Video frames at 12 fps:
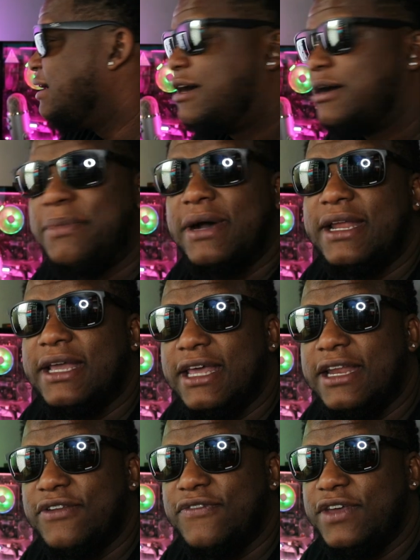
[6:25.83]
I'm about to
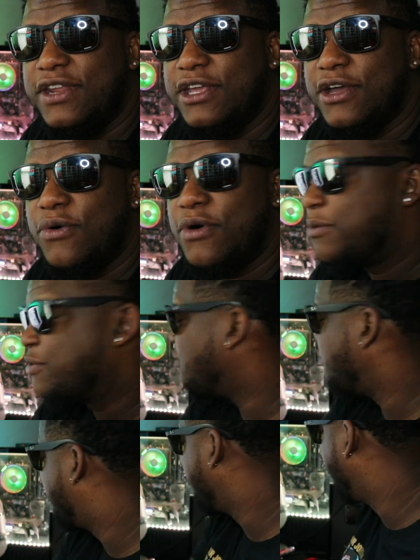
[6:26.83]
edit the video. I'm
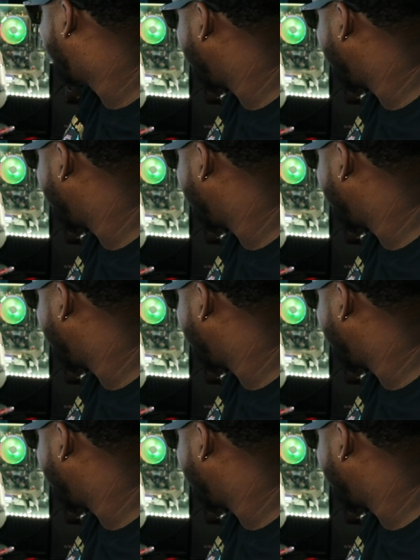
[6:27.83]
going through